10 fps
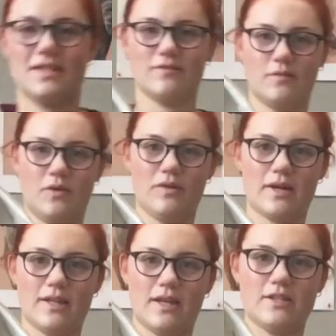from New Look
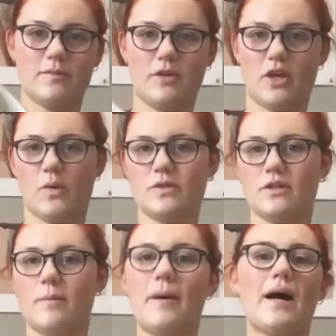and they are super cute,
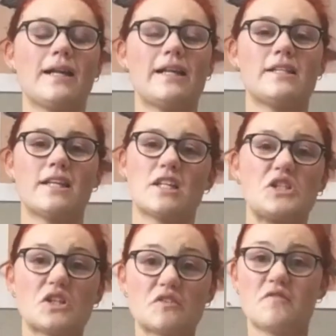but I need hidden
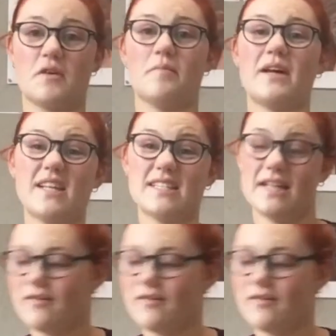socks for them and I didn't have